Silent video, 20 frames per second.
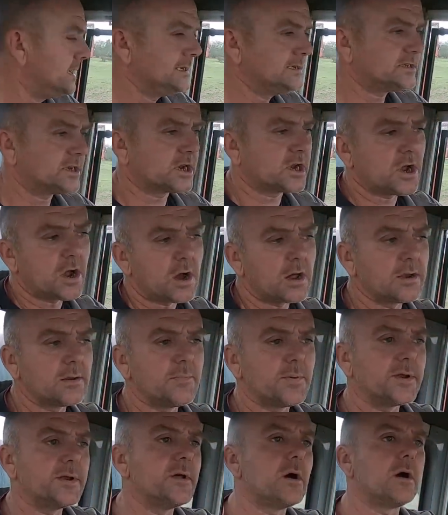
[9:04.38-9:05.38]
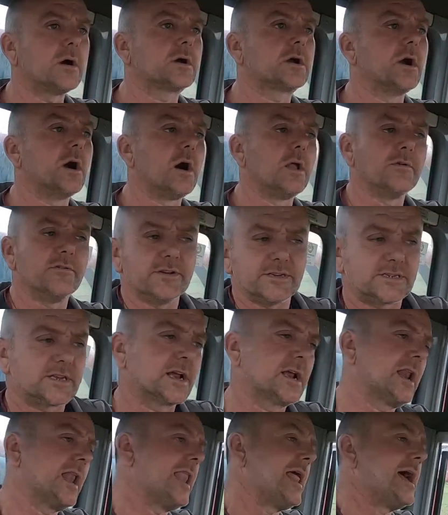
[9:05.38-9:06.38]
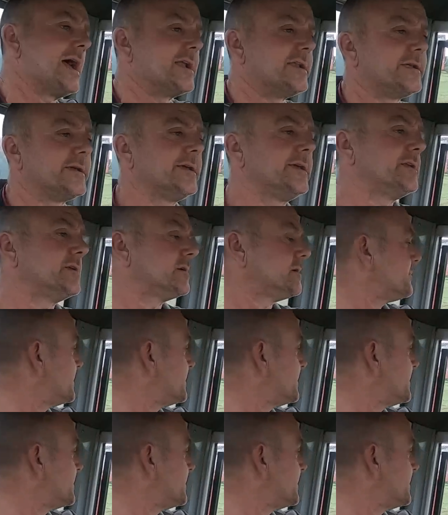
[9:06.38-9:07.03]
It's a corner, but not a corner, it's a glider, you know